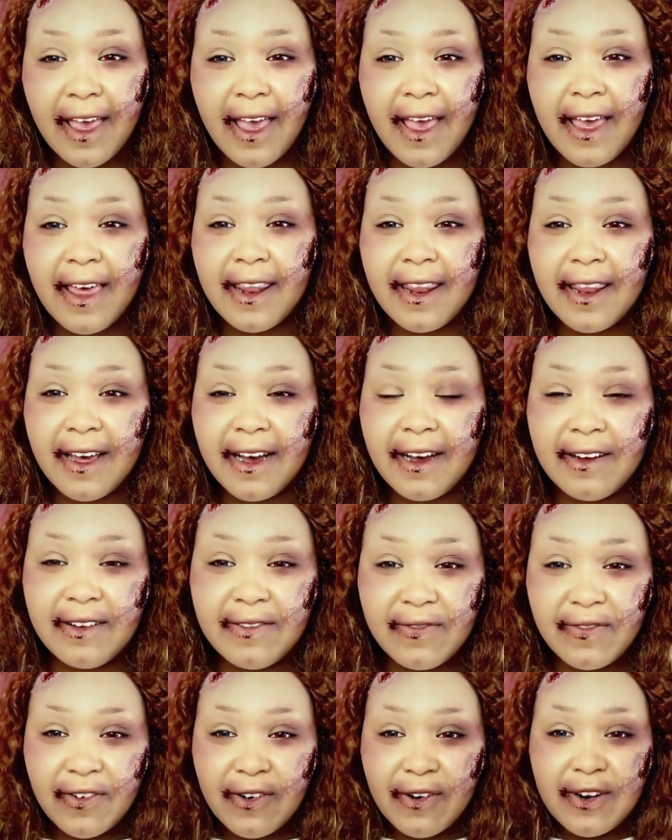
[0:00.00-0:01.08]
and uh,
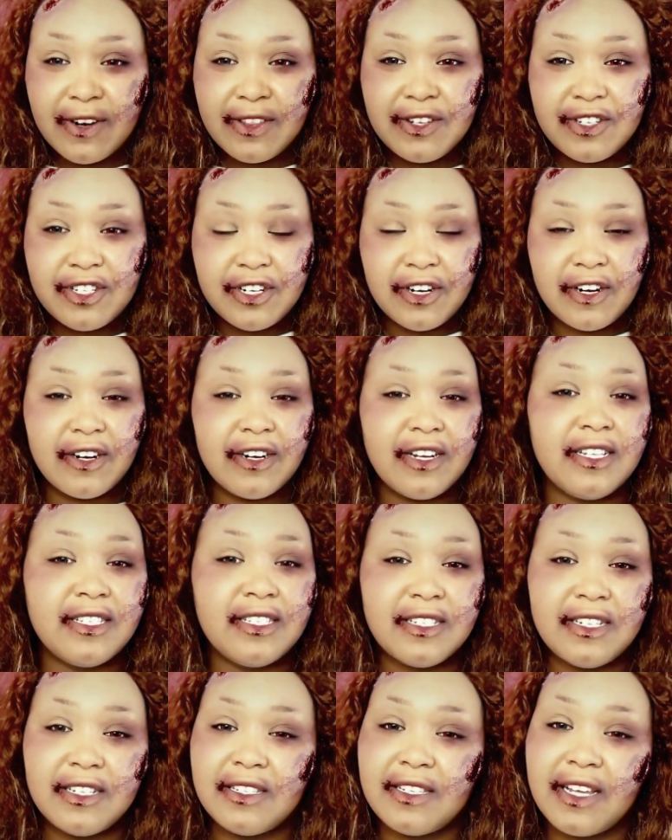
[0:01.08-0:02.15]
for the shirt,
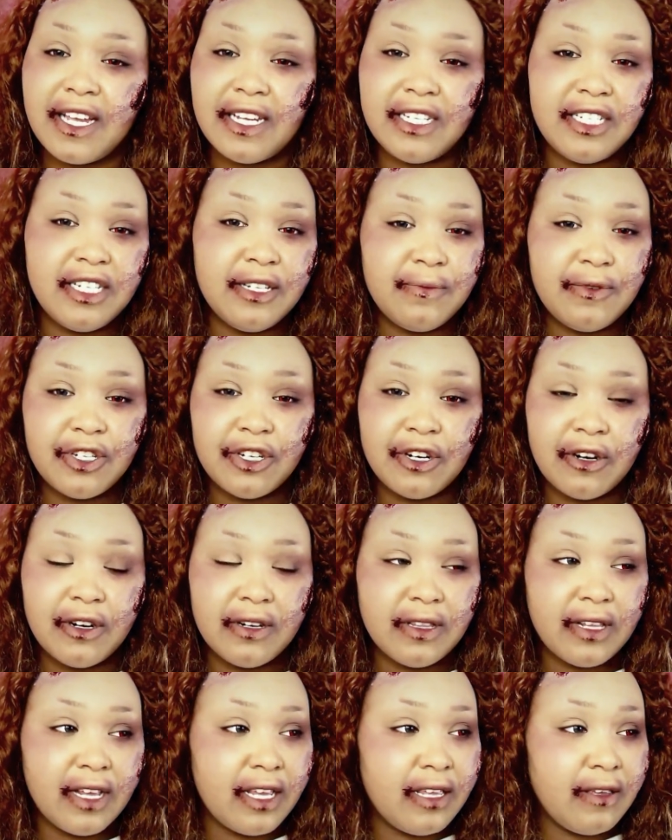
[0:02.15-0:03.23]
it's just a cheap
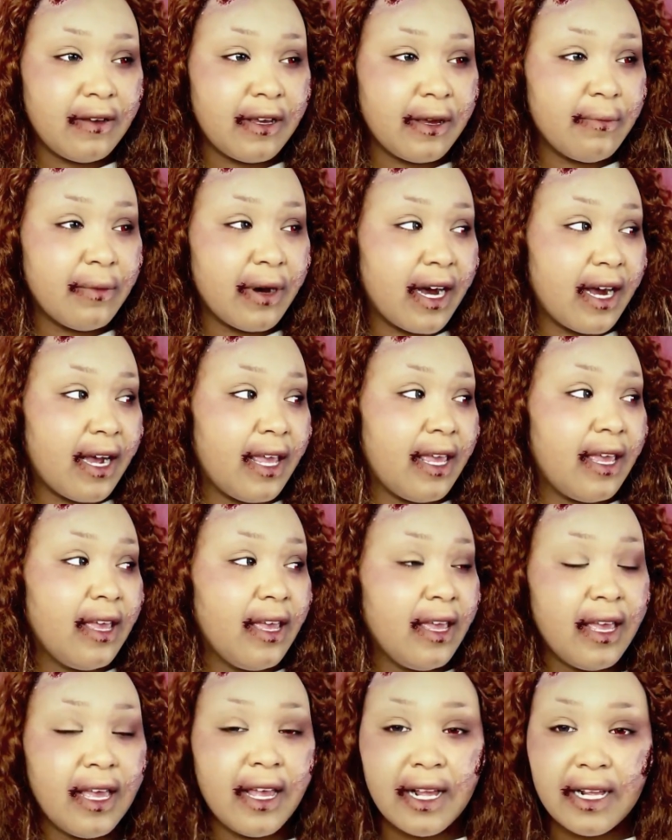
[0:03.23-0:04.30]
shirt that you can buy
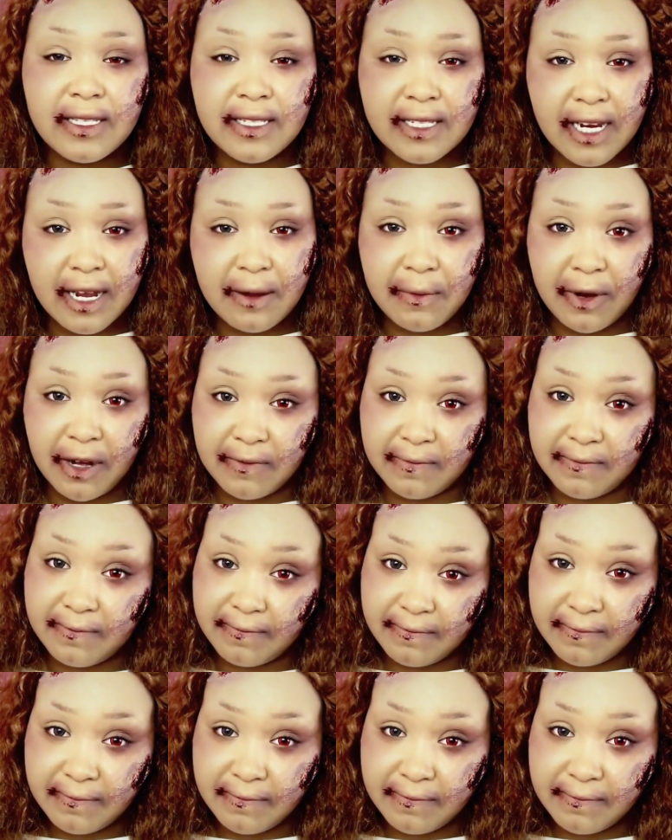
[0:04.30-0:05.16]
at Zeeman.